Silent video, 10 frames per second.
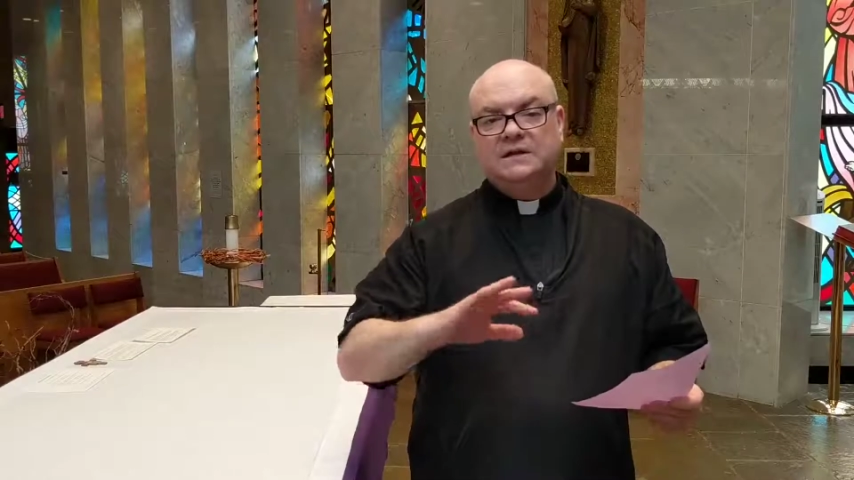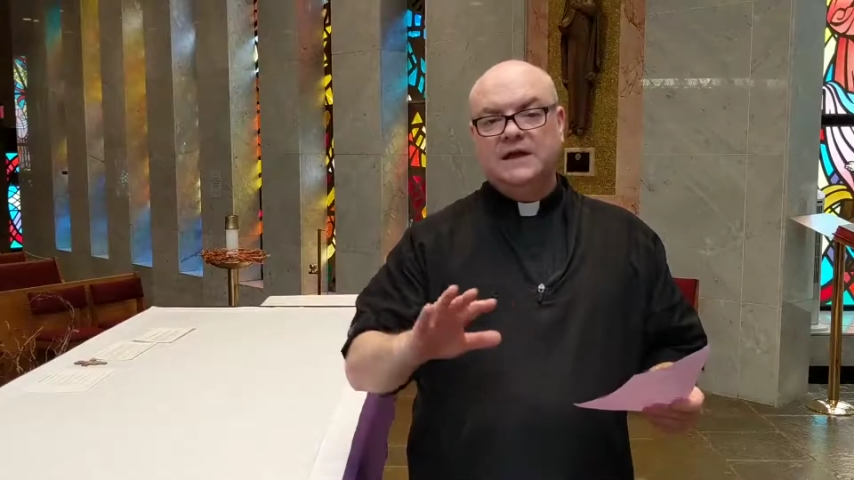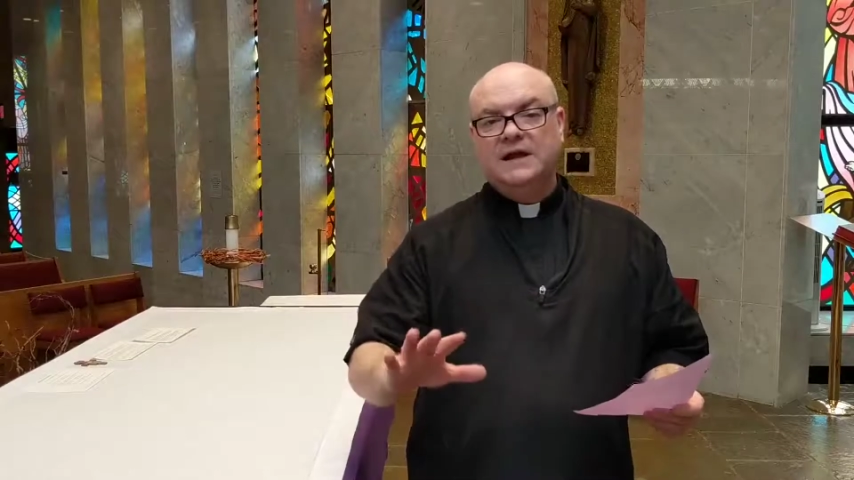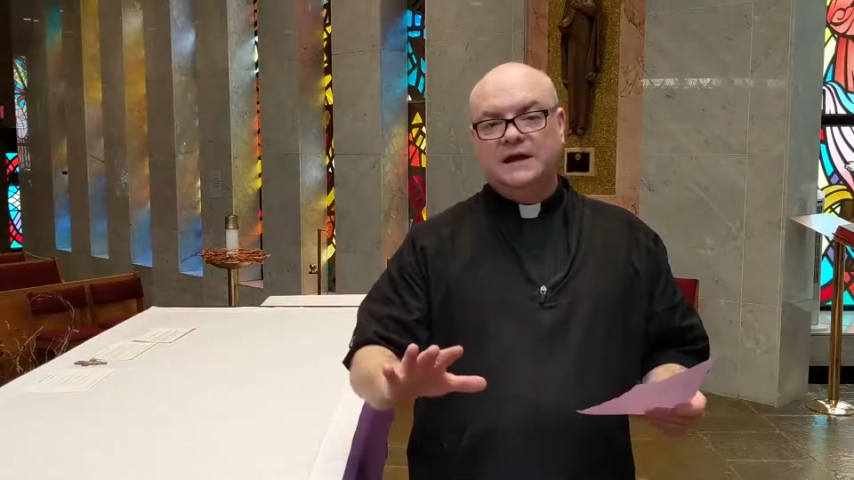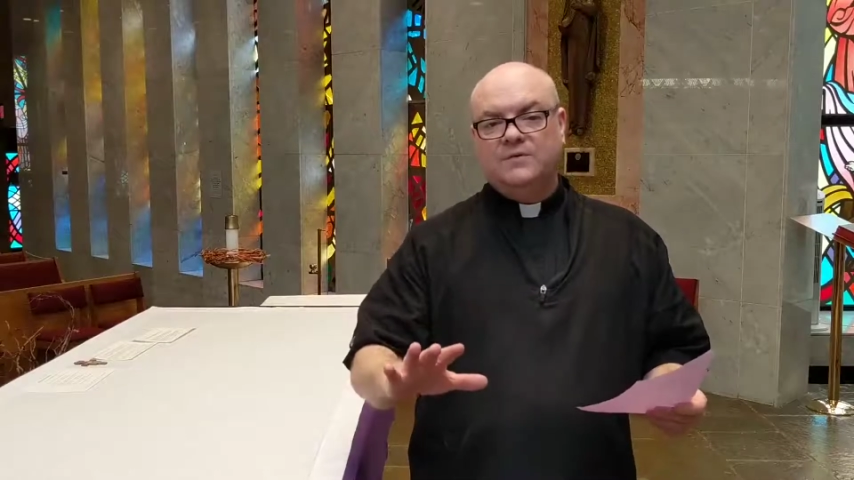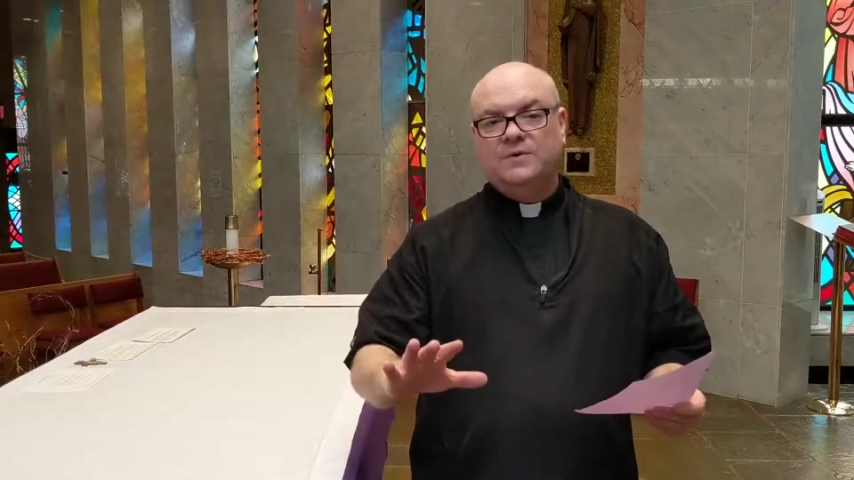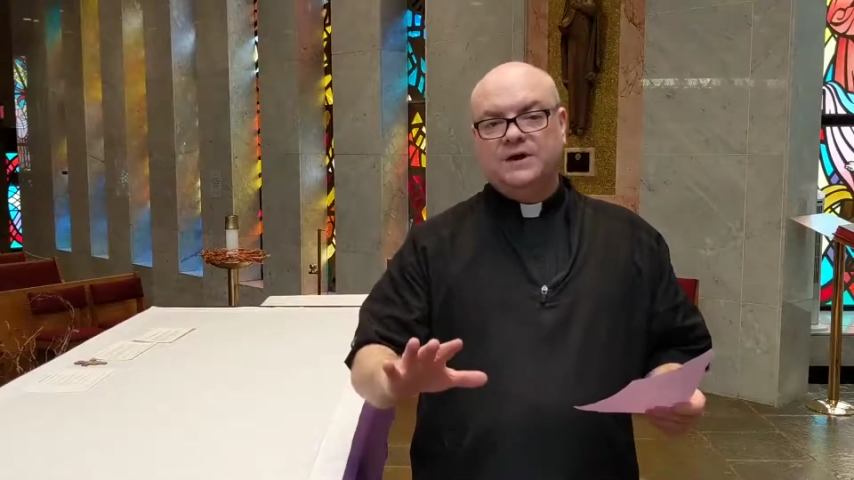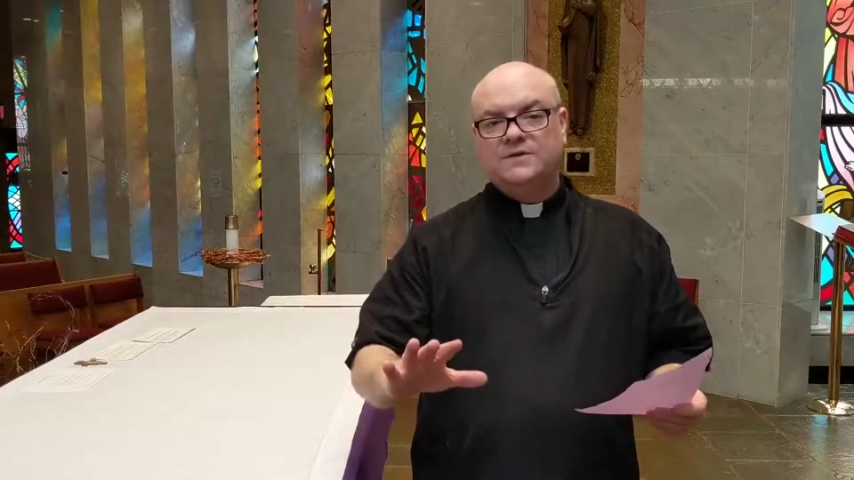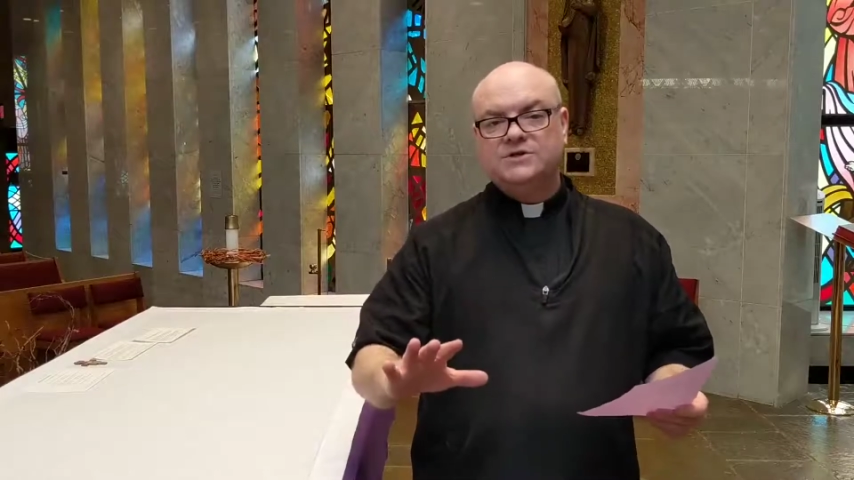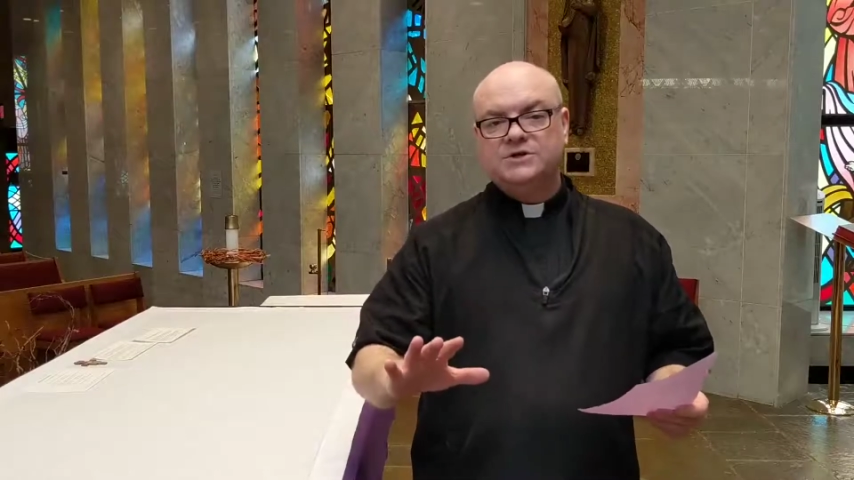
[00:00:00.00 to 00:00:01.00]
laid out
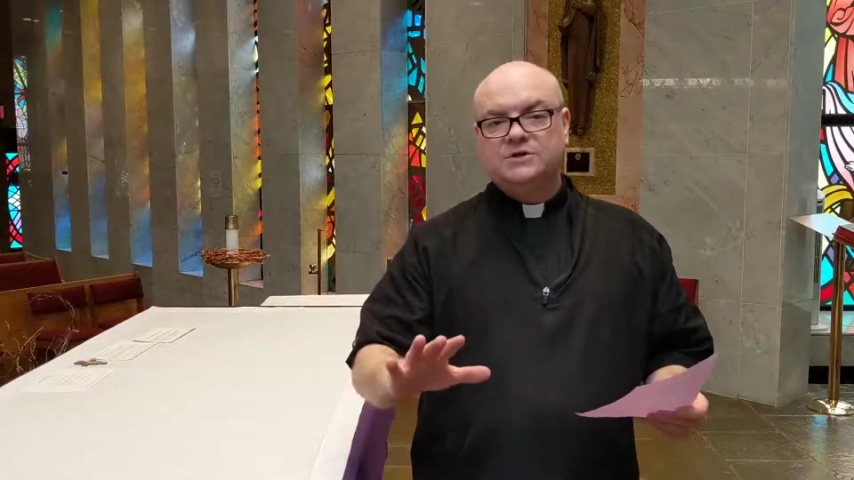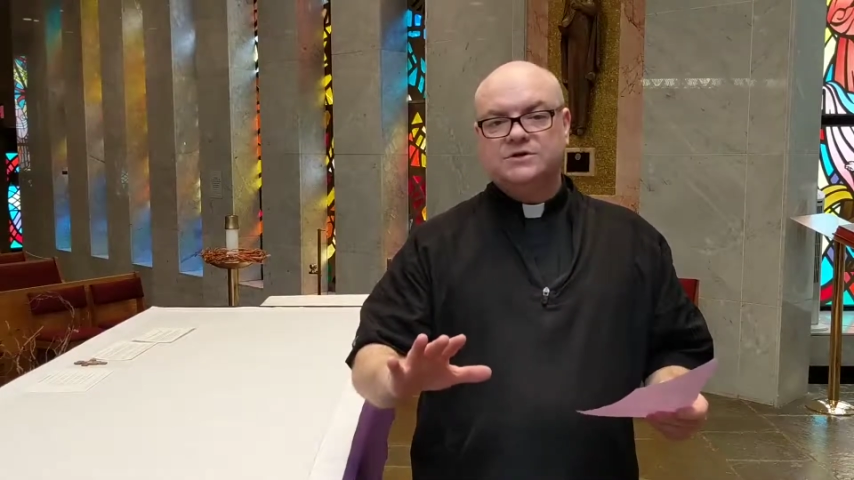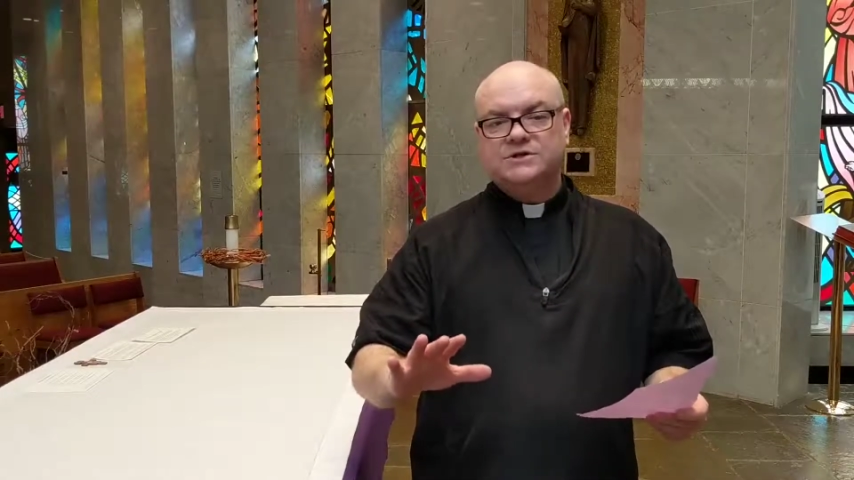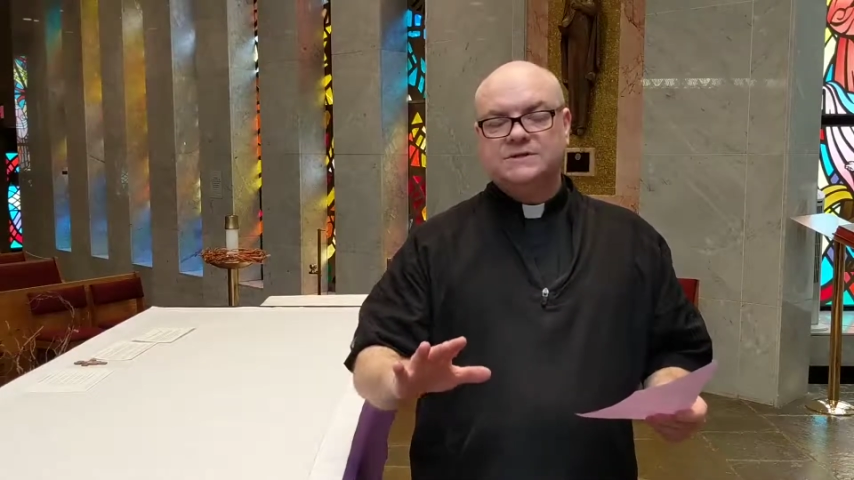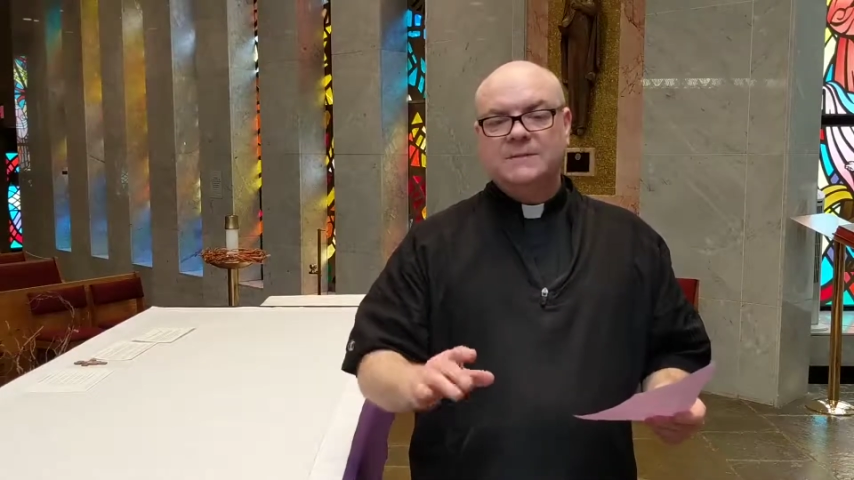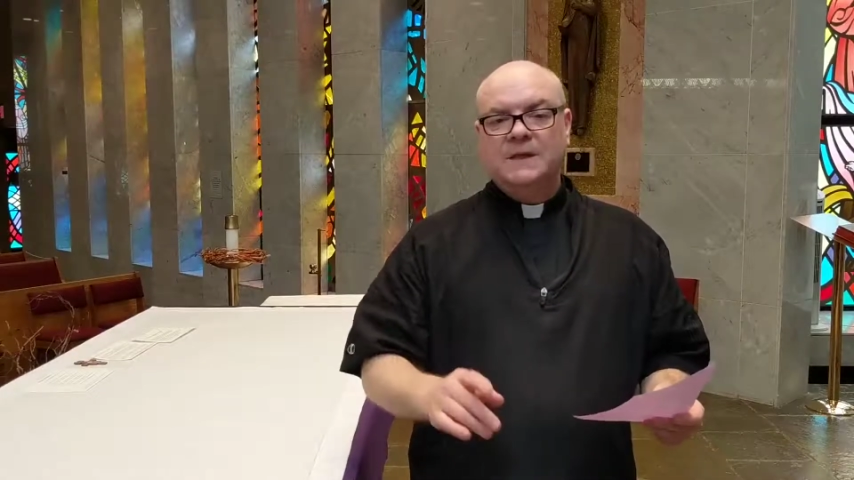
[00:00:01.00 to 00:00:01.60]
by the church.